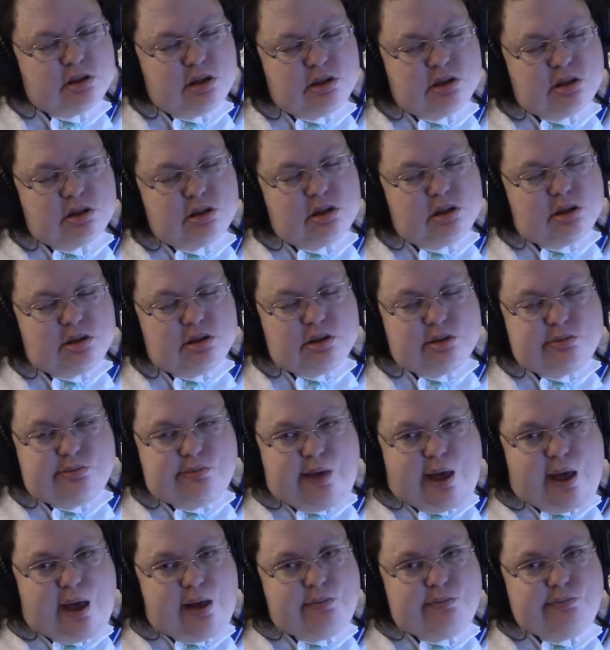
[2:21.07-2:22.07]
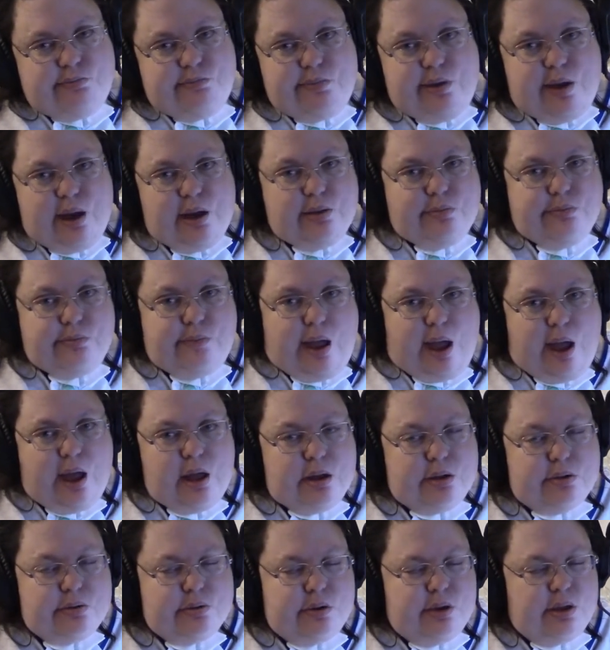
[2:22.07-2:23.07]
just about
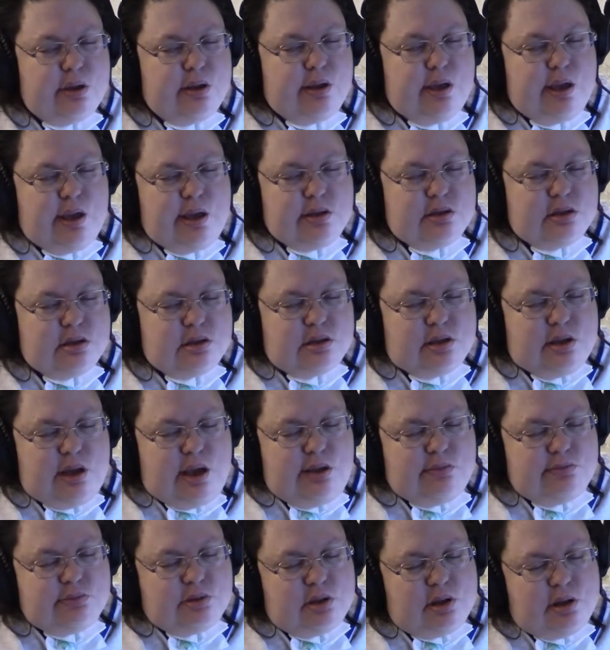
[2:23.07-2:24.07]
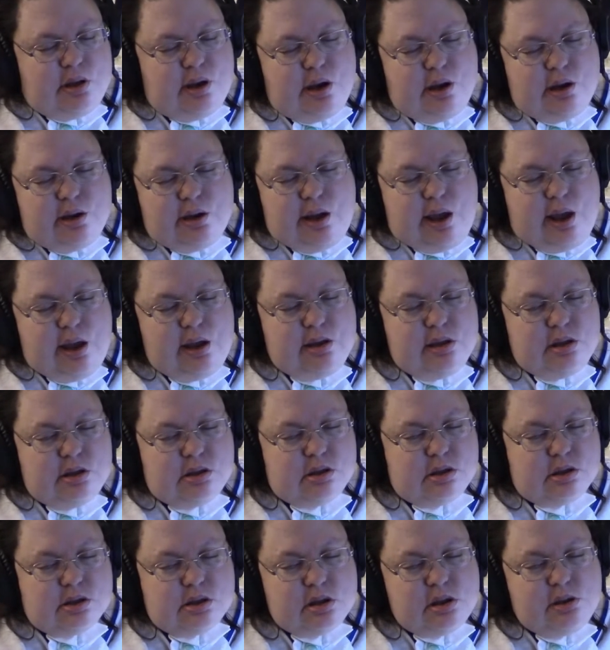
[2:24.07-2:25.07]
bedbound, it seems, in her
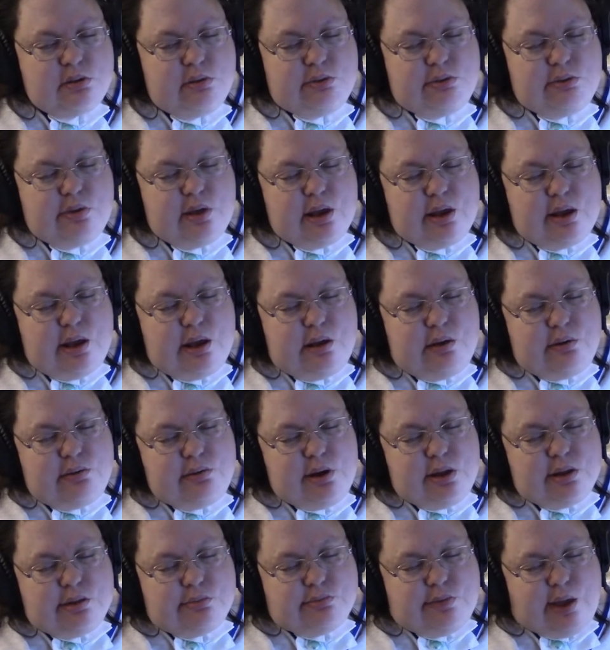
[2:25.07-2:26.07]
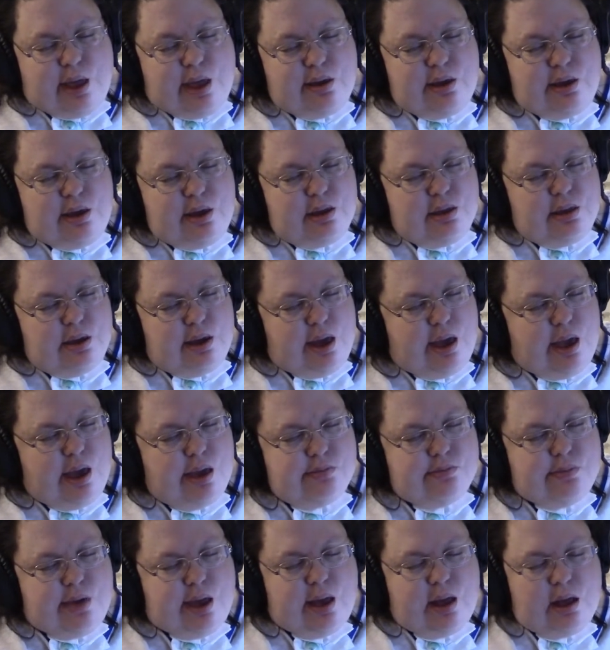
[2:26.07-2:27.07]
latest video with Becky that
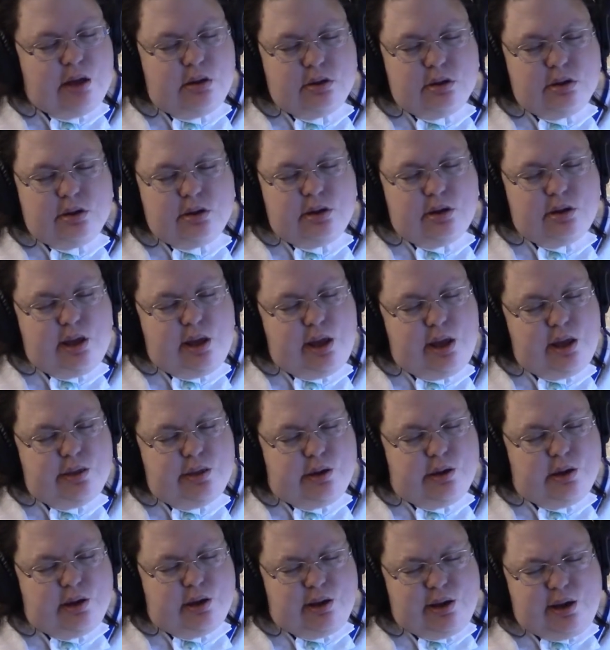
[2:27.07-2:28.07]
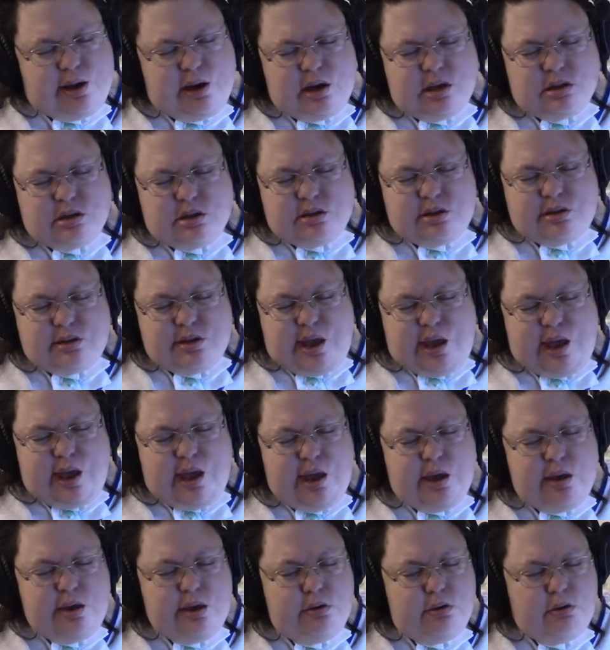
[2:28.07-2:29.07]
came out either earlier
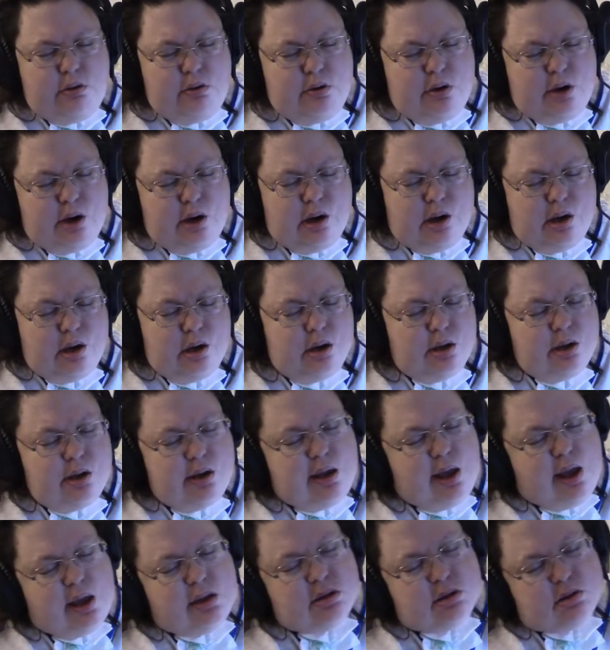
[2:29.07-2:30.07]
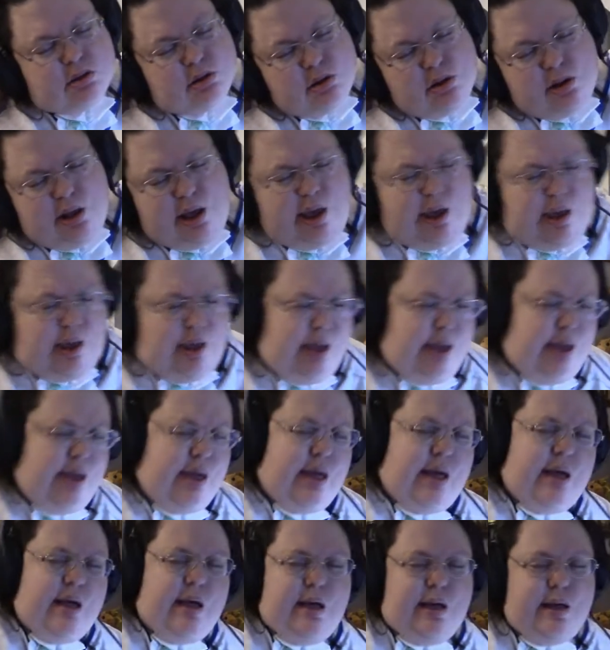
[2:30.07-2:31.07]
today or yesterday.
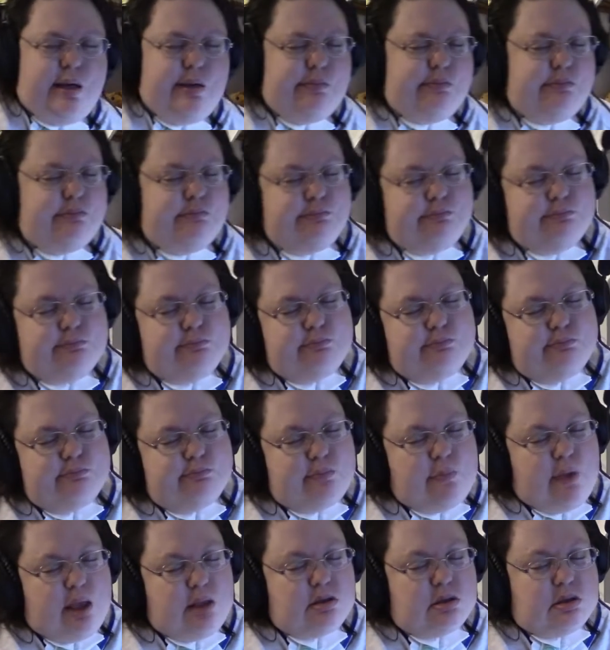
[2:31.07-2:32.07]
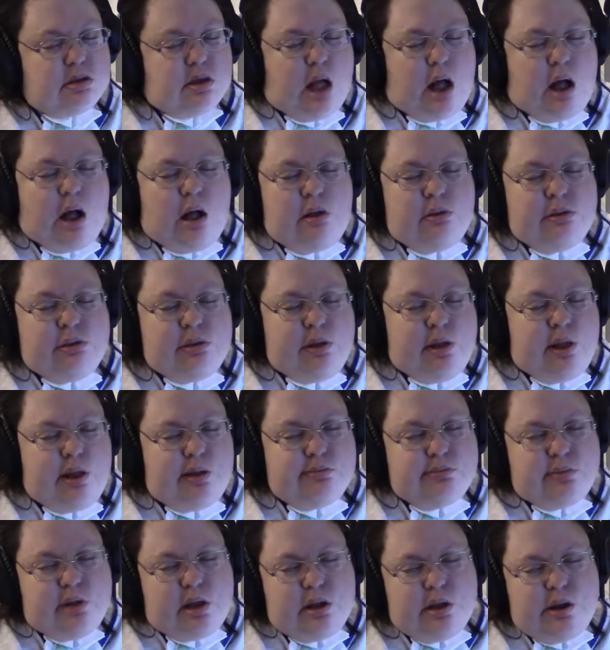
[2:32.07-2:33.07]
It's all
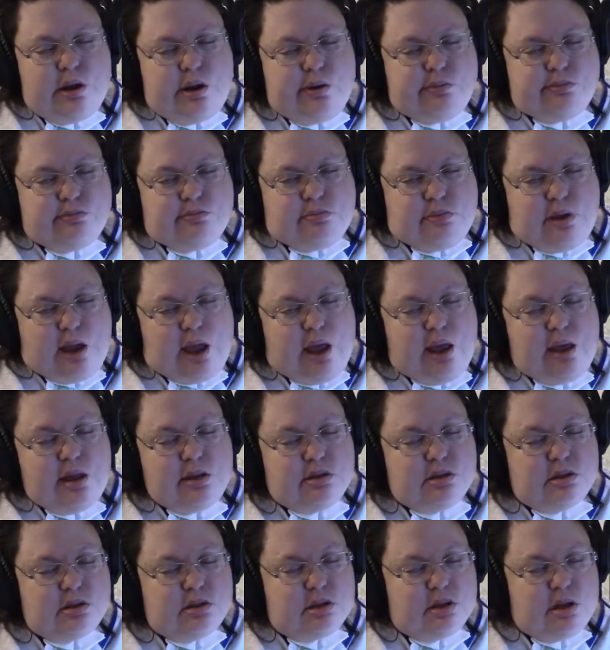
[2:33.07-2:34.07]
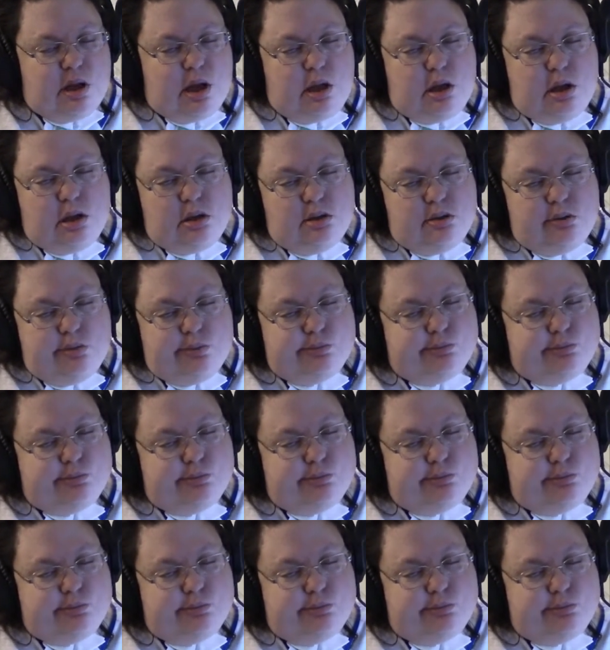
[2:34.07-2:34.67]
filmed in her bed, so